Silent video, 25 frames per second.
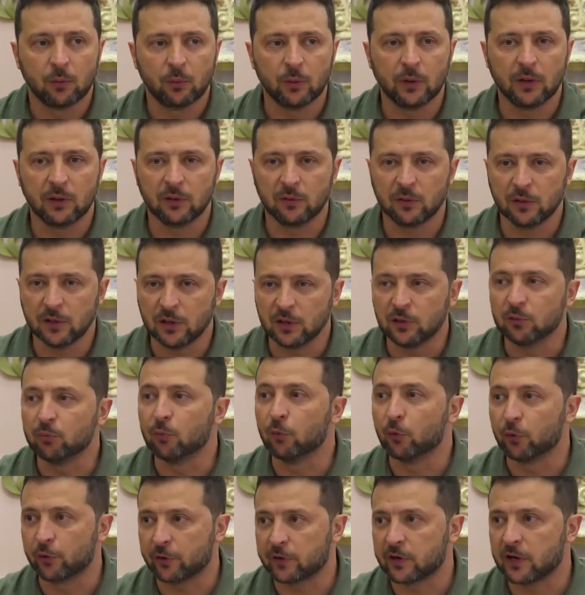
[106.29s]
we need
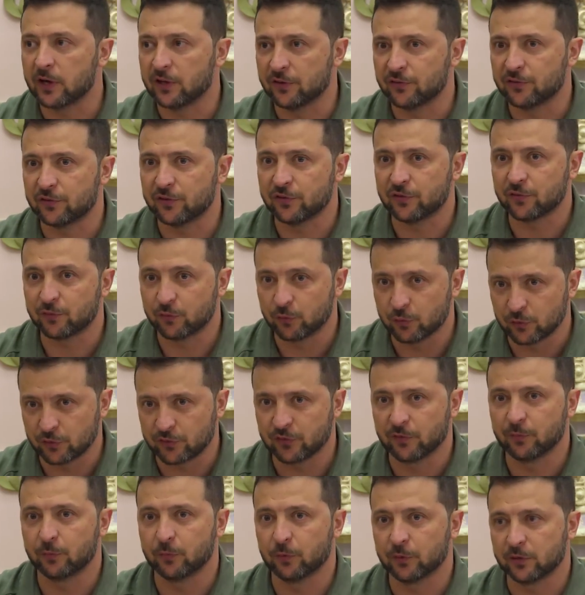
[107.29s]
more countries for
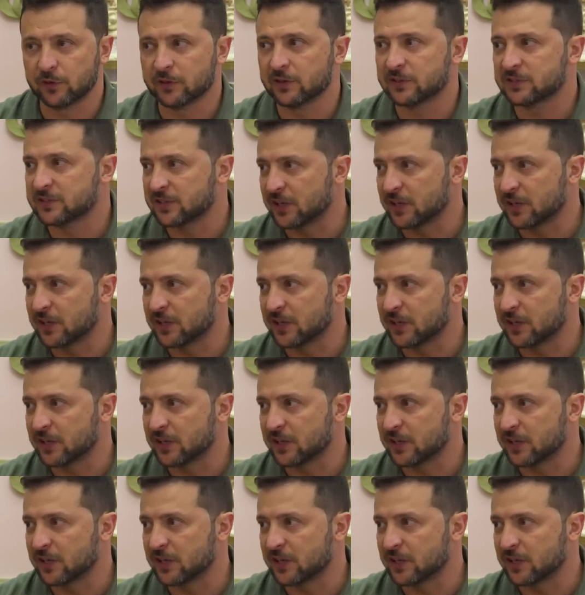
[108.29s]
supporting